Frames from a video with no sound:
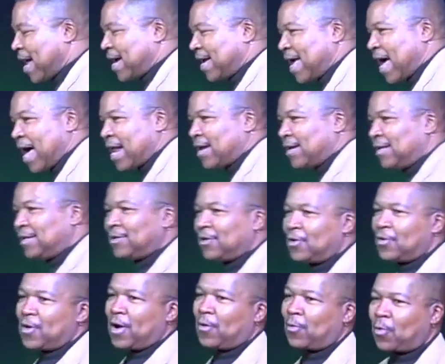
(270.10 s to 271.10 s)
I got
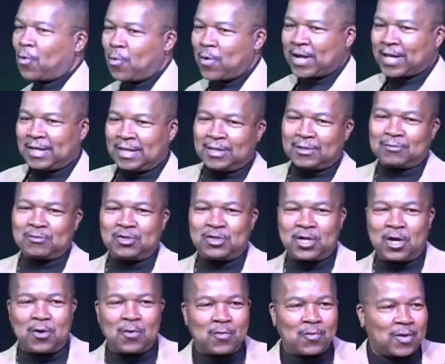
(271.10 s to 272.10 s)
a quick little
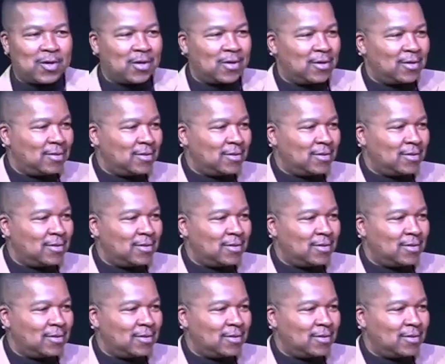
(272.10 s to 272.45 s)
joke.